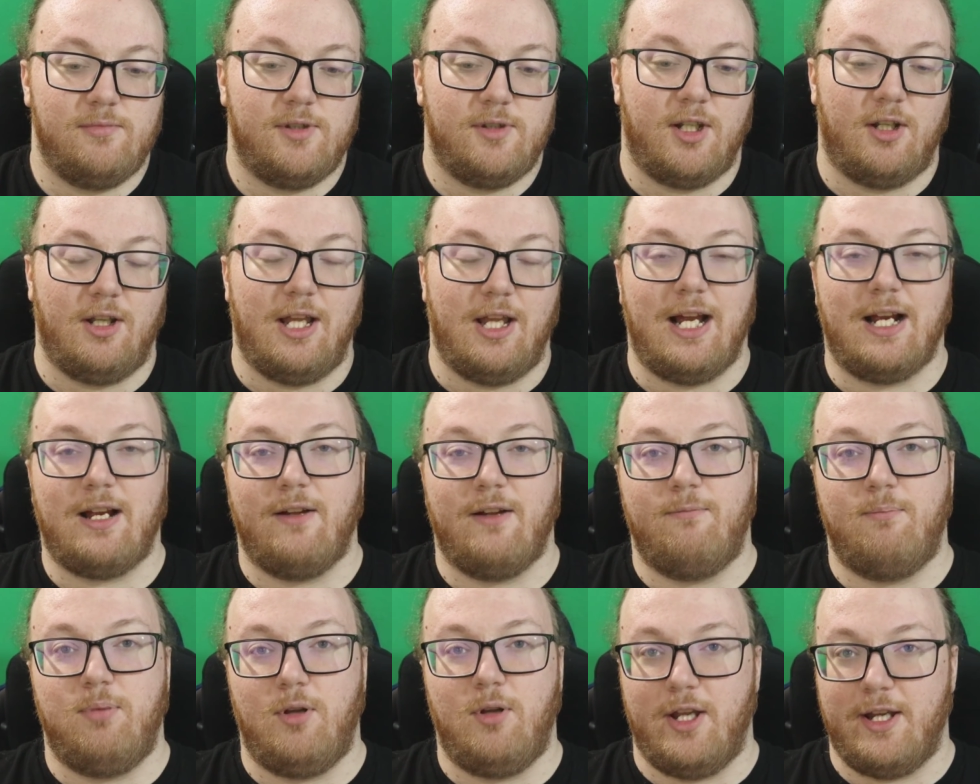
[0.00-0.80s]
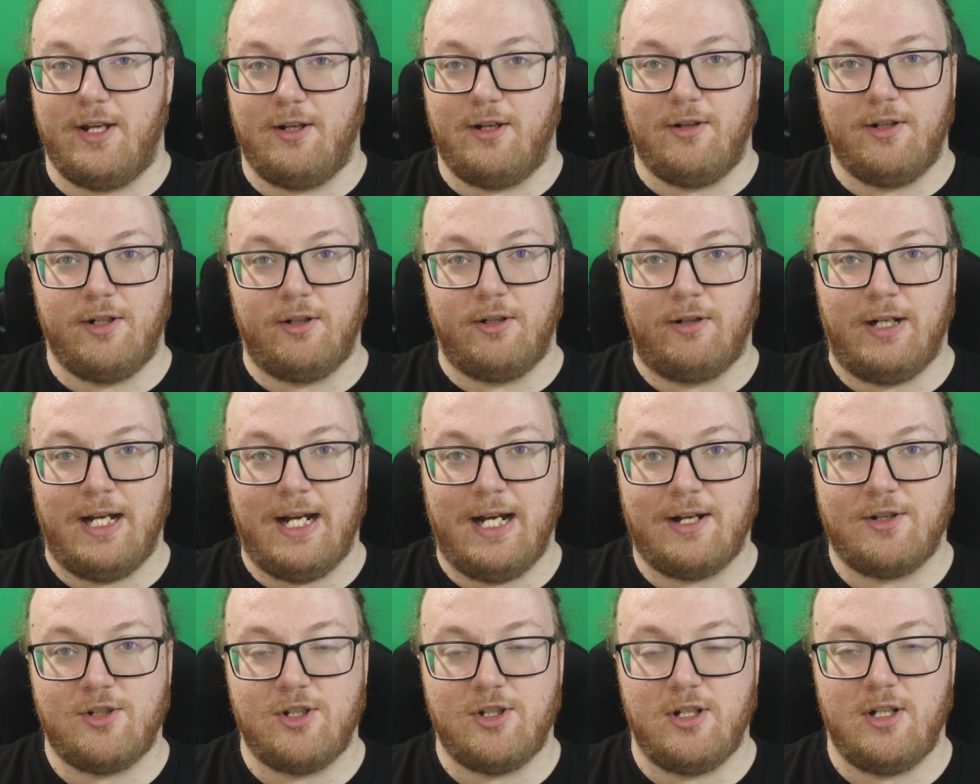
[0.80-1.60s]
The lack of player
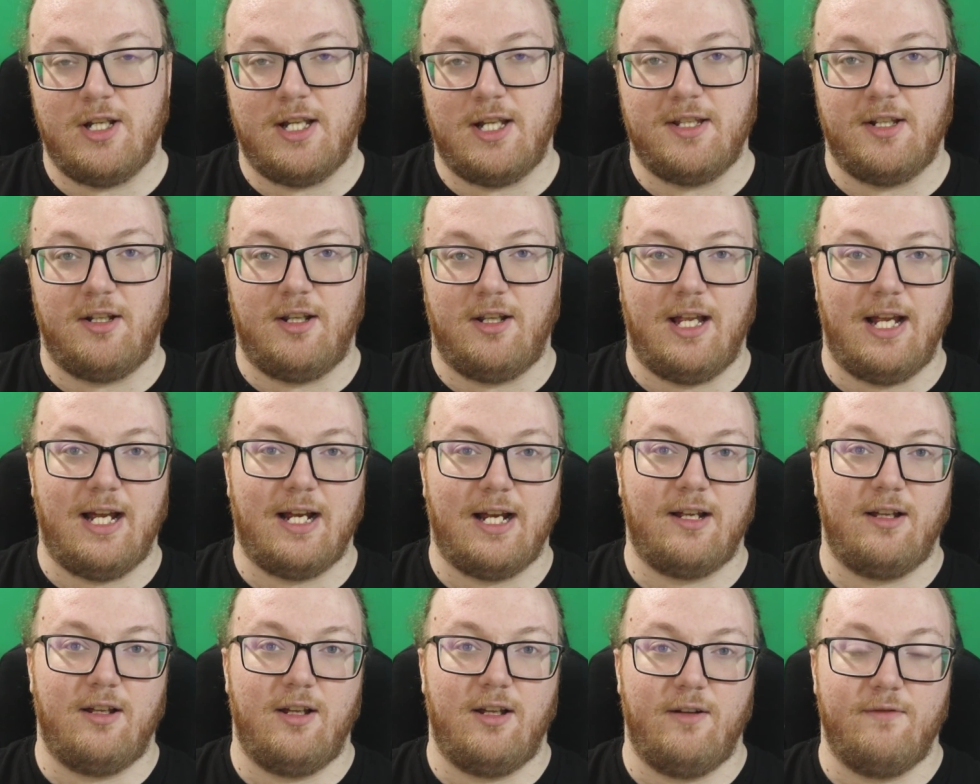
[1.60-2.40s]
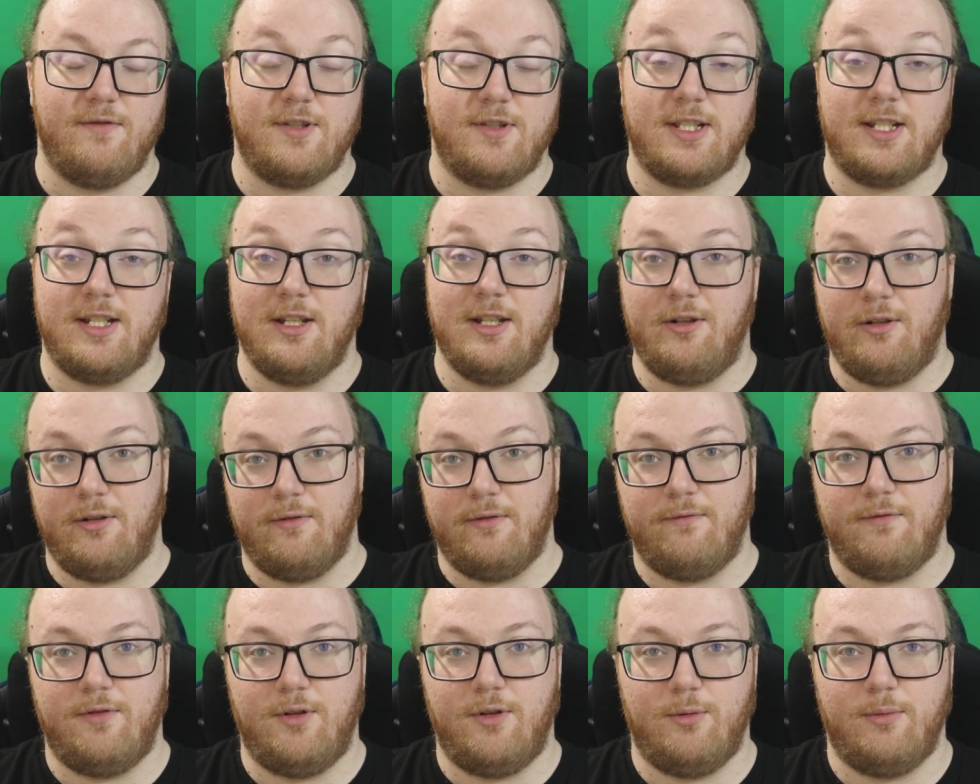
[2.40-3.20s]
interaction and the lack of skill
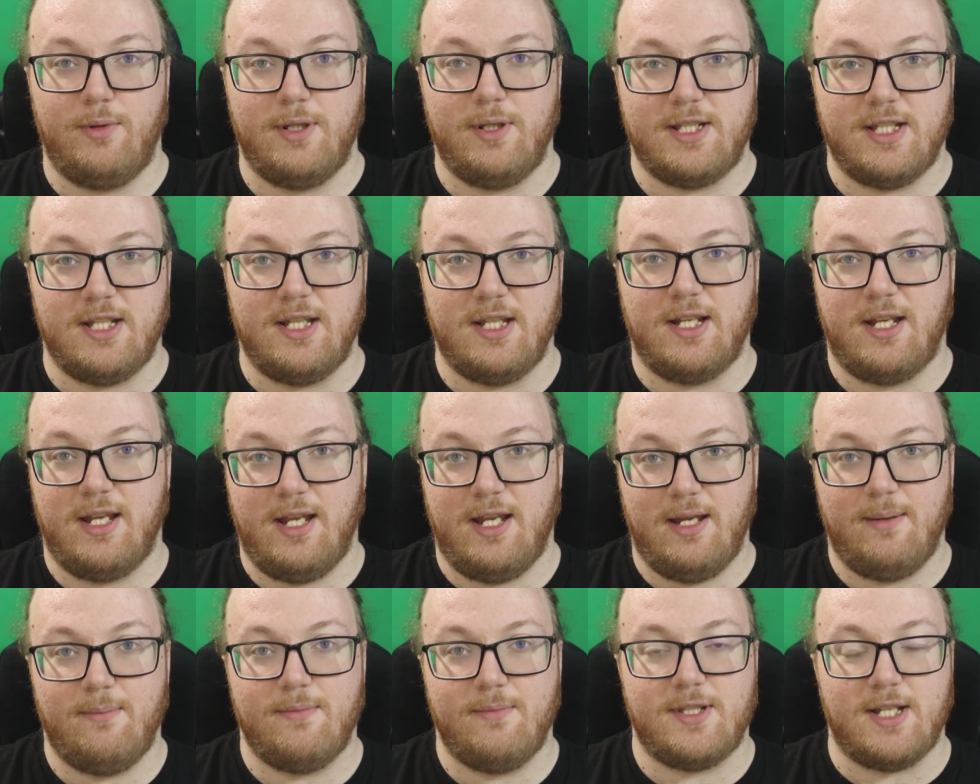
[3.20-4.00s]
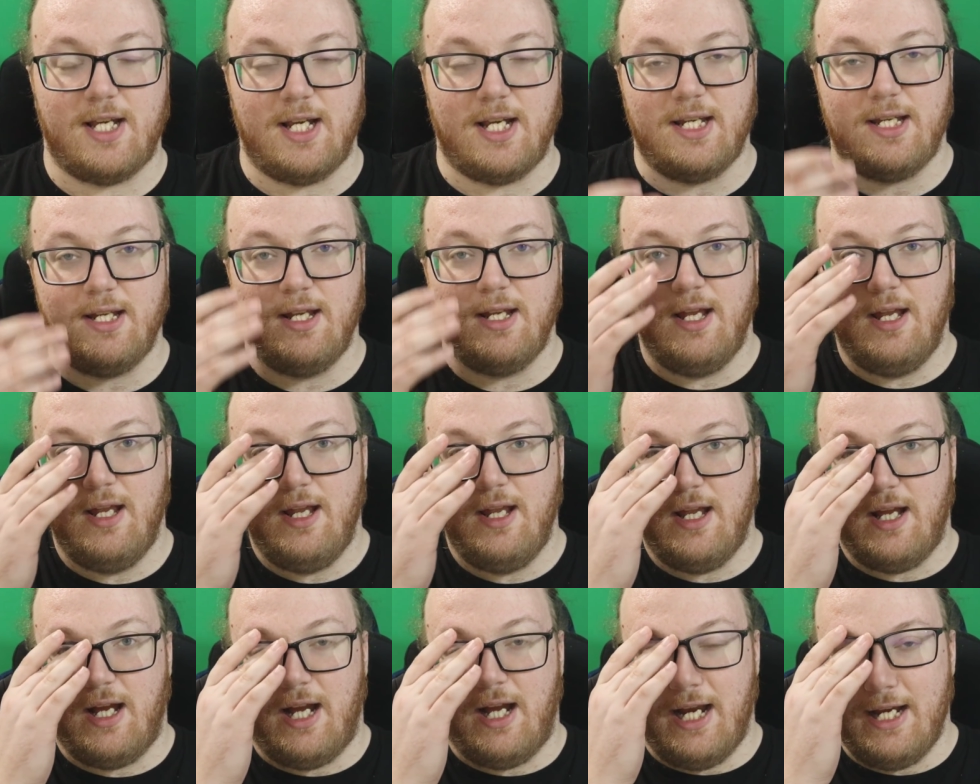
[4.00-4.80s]
influence in the games.
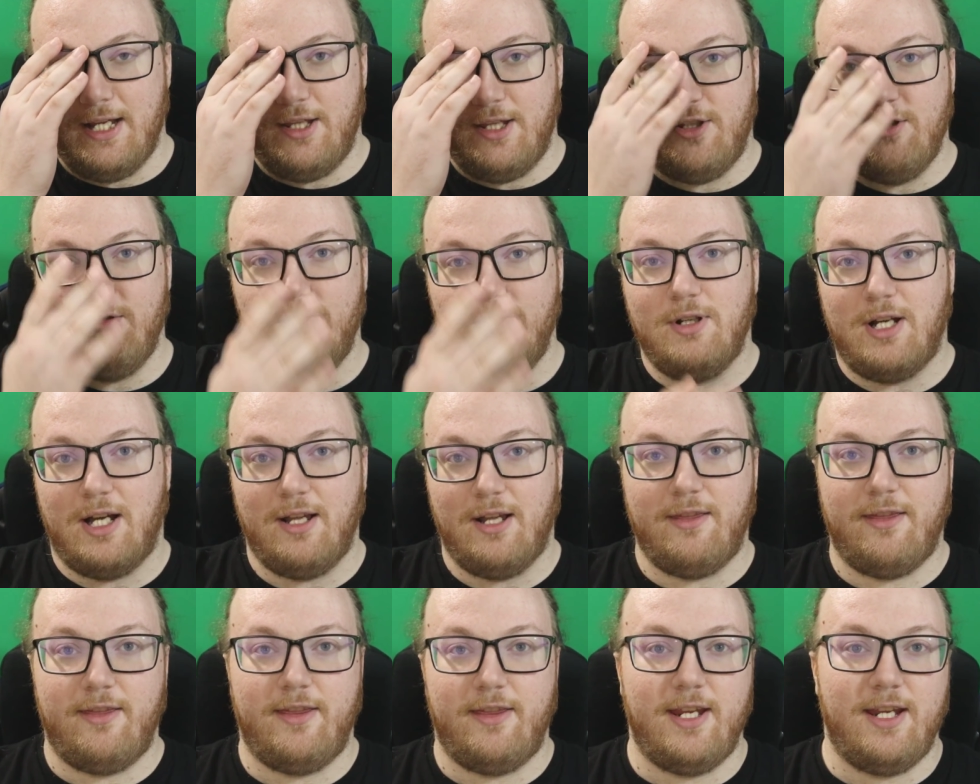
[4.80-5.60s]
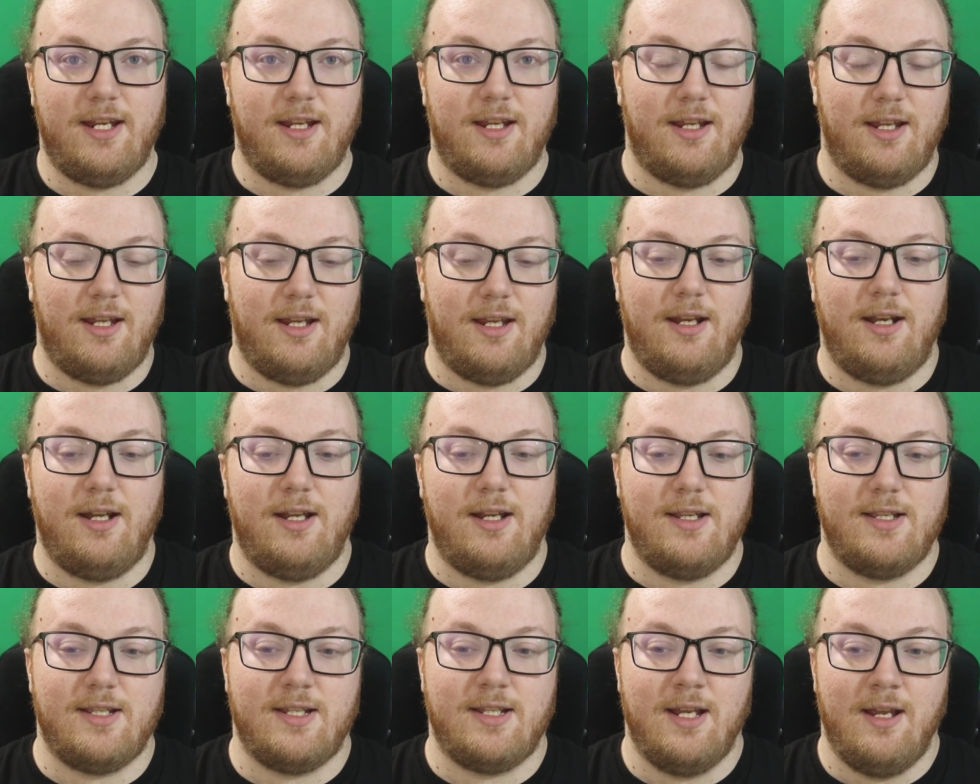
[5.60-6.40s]
I do not think it
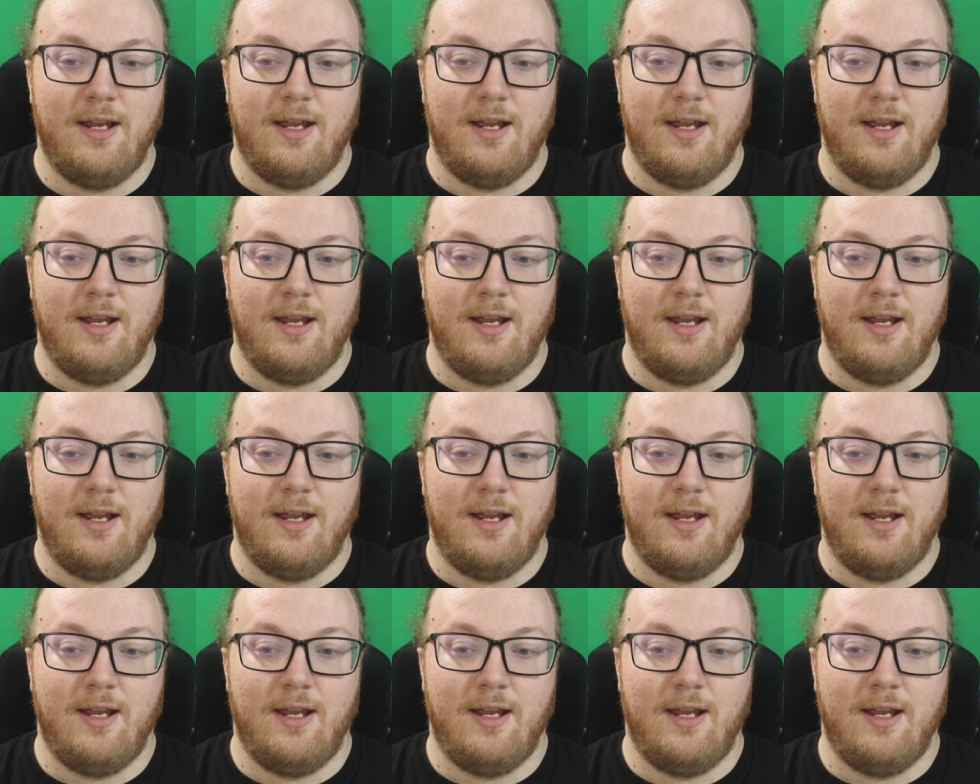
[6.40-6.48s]
is